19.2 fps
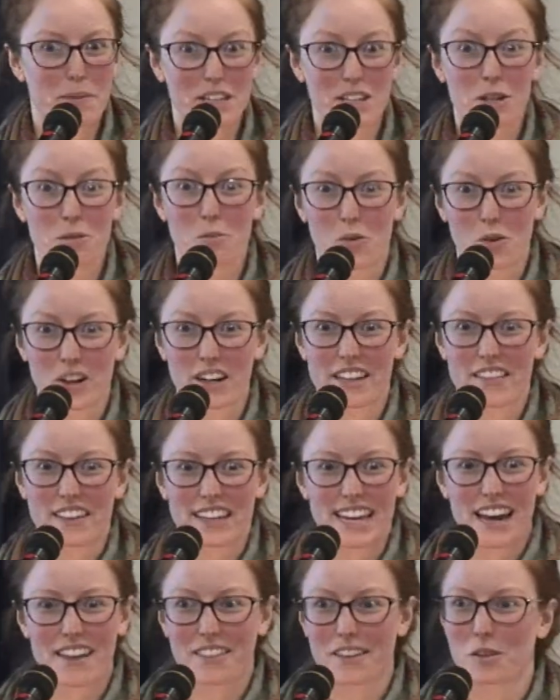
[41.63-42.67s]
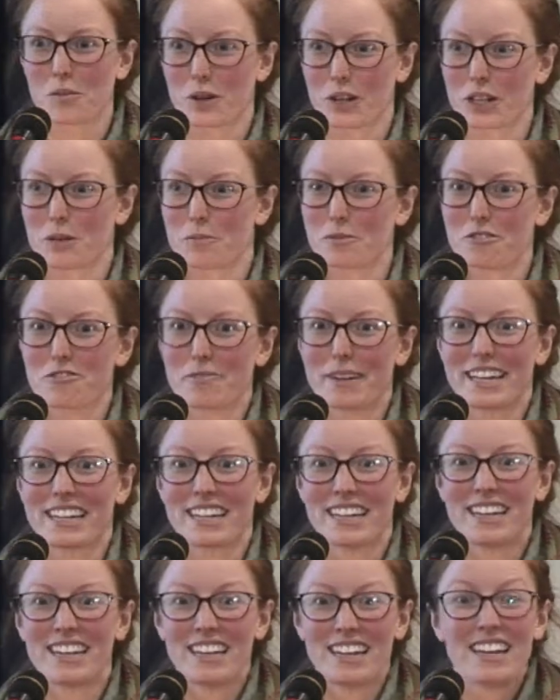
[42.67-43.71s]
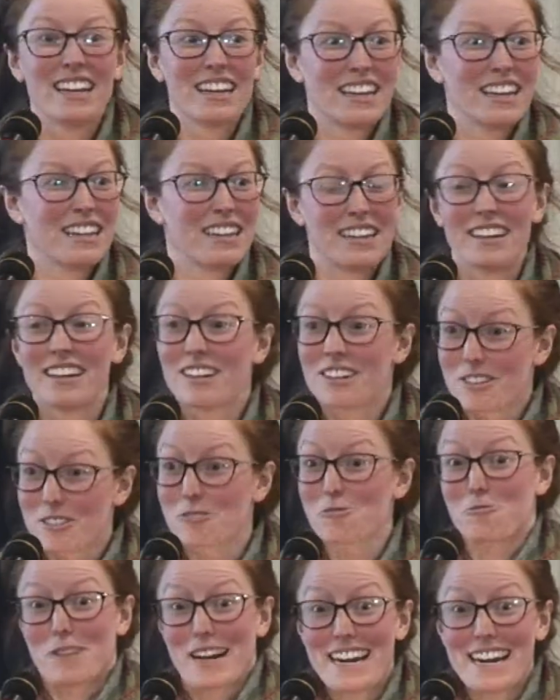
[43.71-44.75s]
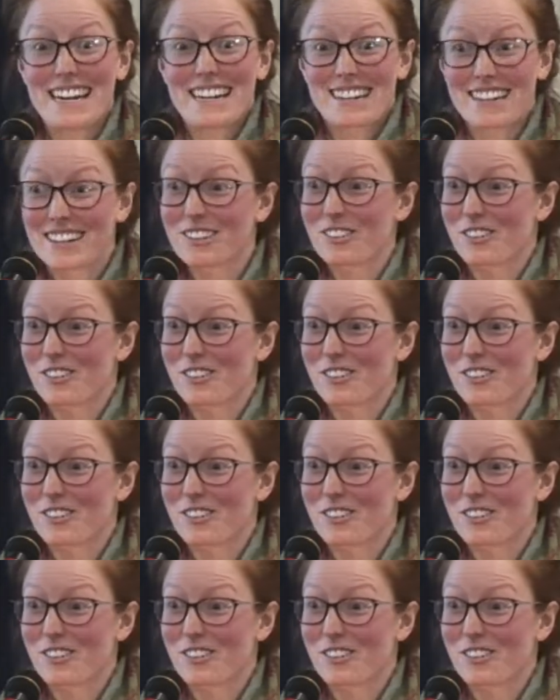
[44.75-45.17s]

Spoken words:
Peter Morin, the Catholic worker movement. Great.